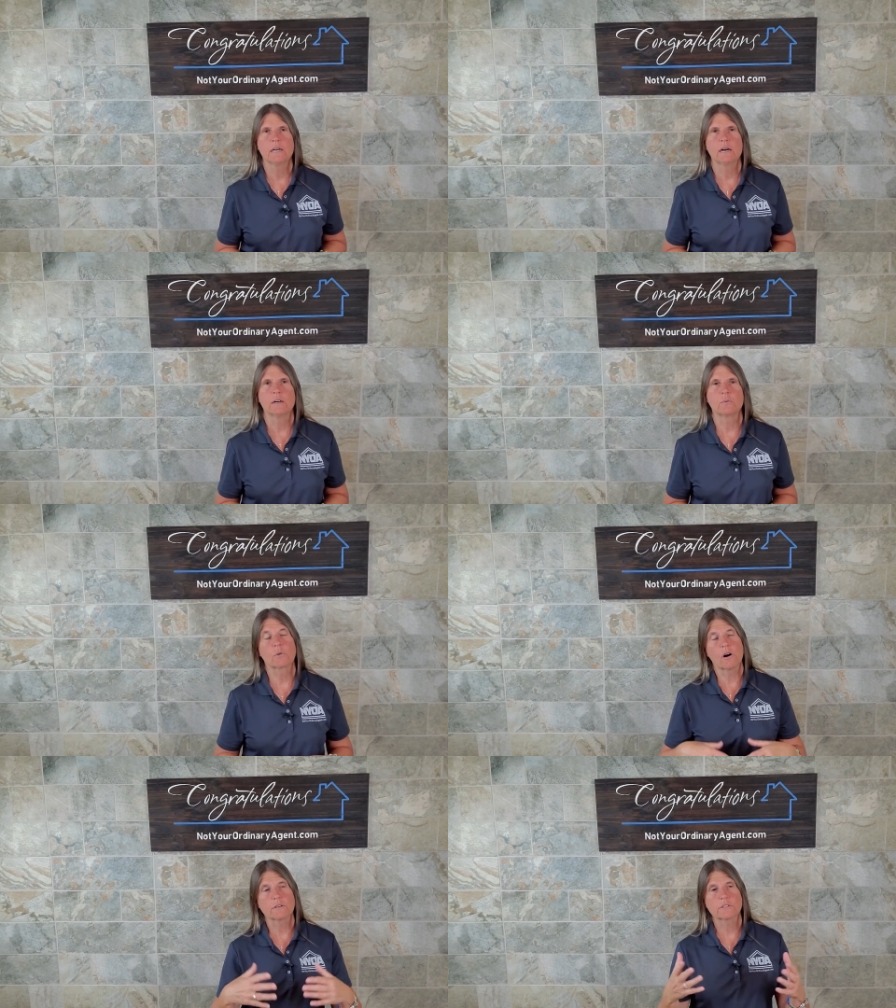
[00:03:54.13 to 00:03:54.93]
Uh,
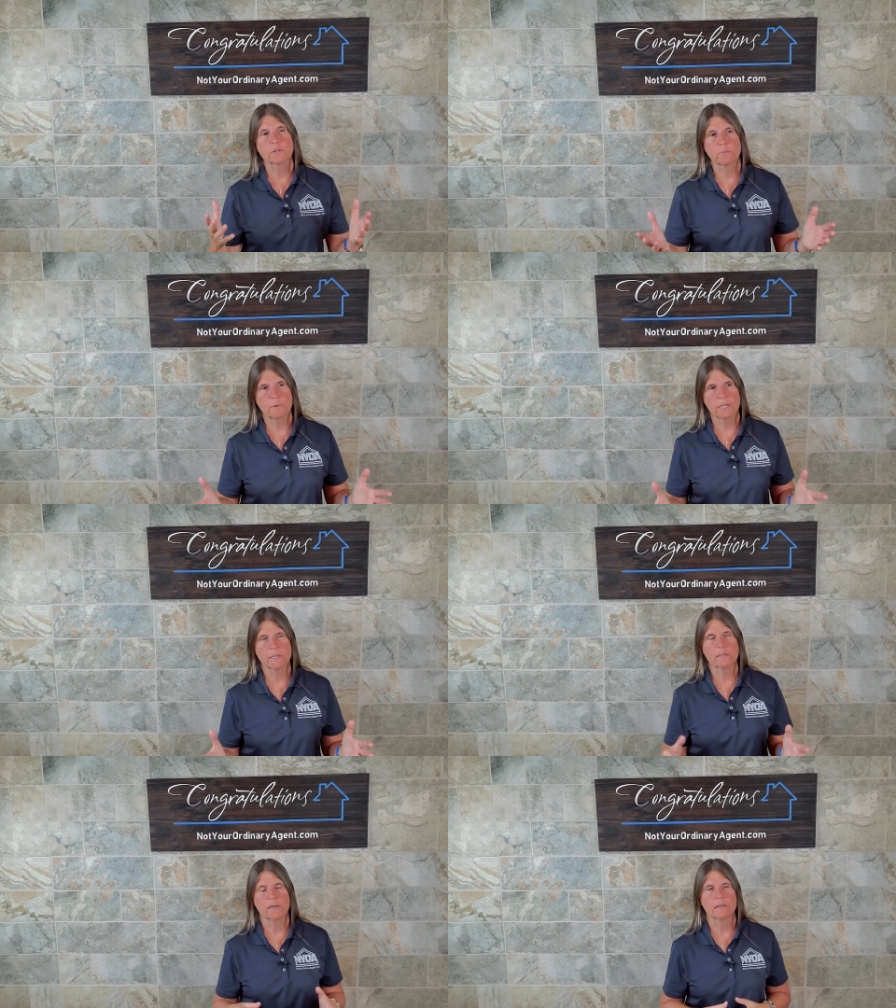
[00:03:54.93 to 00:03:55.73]
we'll also
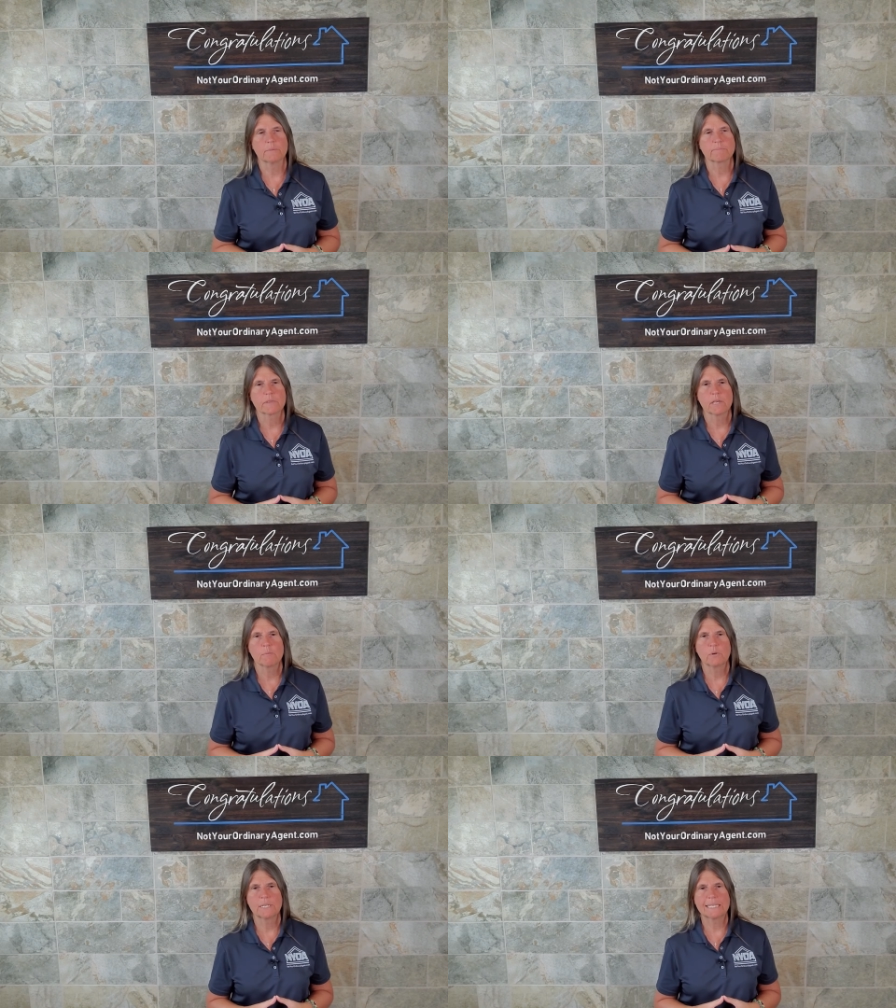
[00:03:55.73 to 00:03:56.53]
be um,
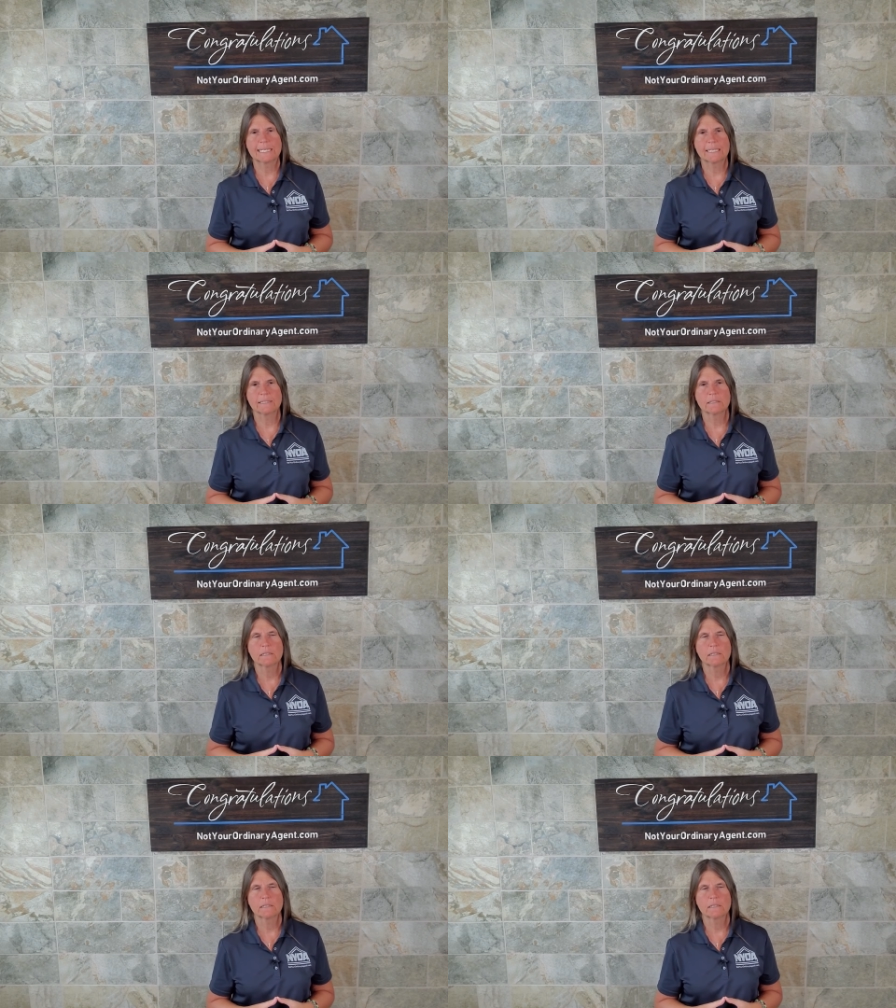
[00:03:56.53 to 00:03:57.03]
putting in